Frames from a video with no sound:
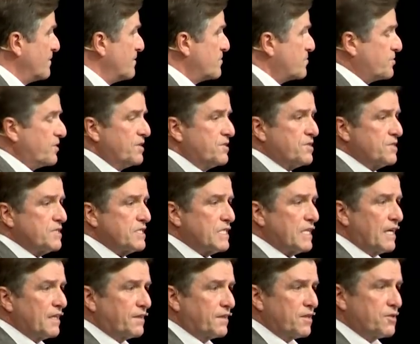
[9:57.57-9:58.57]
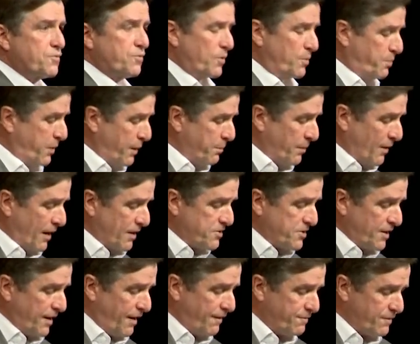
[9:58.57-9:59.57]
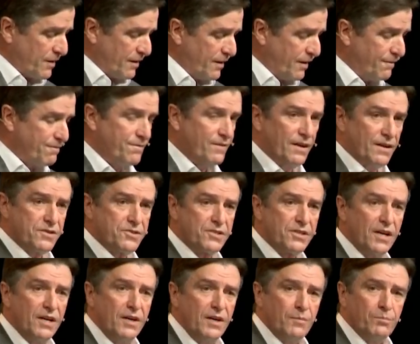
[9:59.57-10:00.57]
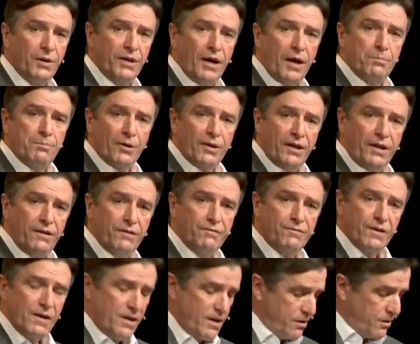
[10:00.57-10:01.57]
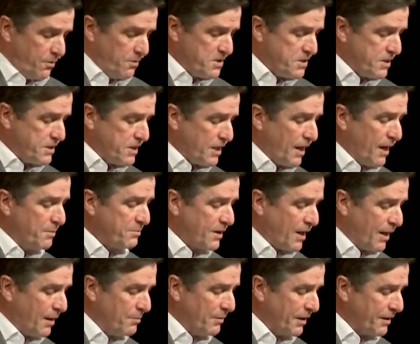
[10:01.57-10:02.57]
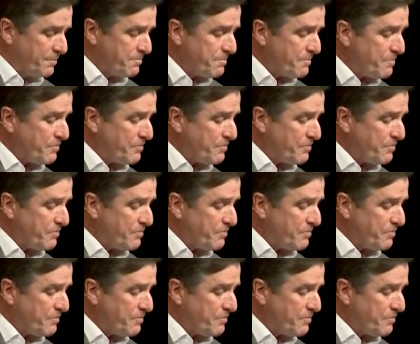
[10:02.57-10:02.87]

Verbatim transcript: Seasons like this where people actually have to live this. But I believe there is a time coming